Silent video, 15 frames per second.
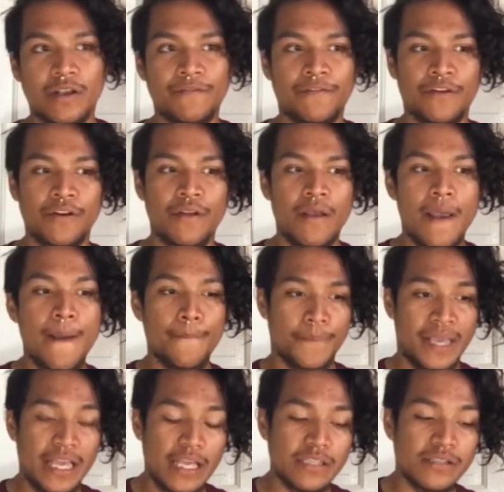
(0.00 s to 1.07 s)
for
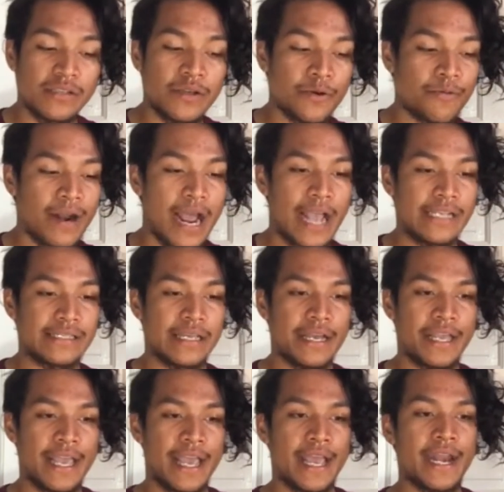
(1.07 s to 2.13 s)
peace to rise
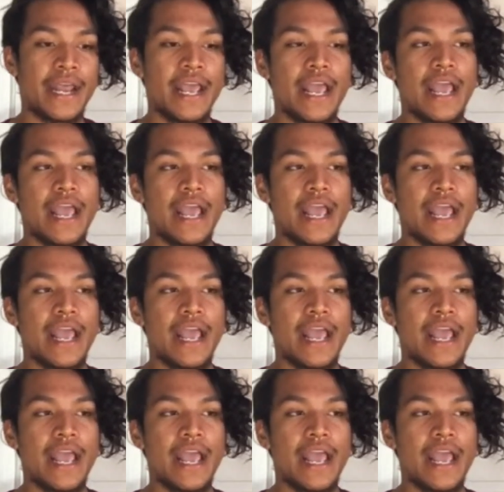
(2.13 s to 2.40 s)
again.